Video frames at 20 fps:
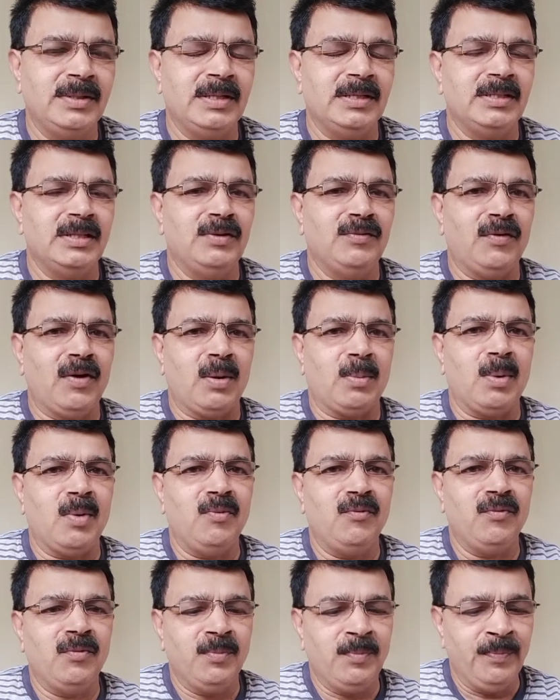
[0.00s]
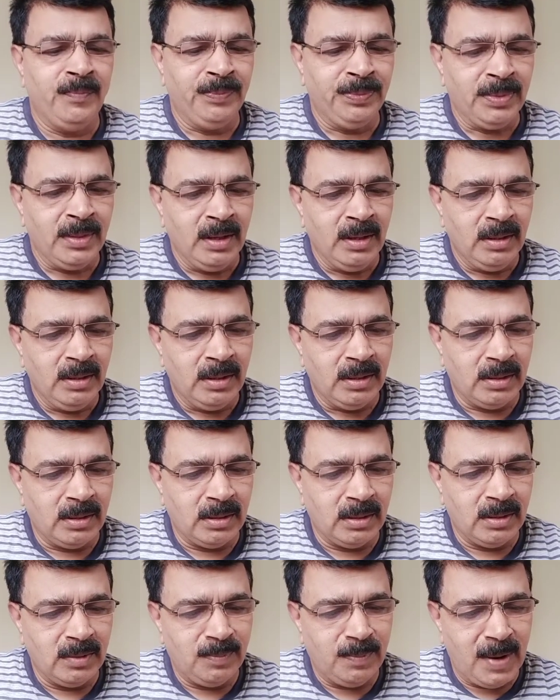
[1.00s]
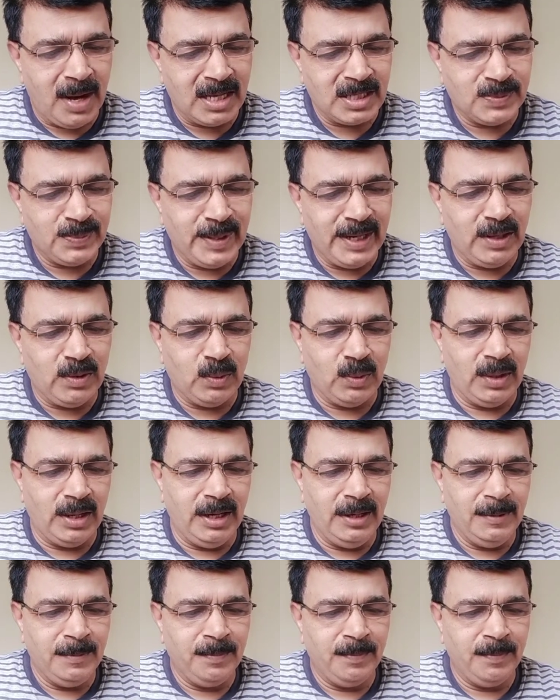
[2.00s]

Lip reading: is in the form of phosphate only,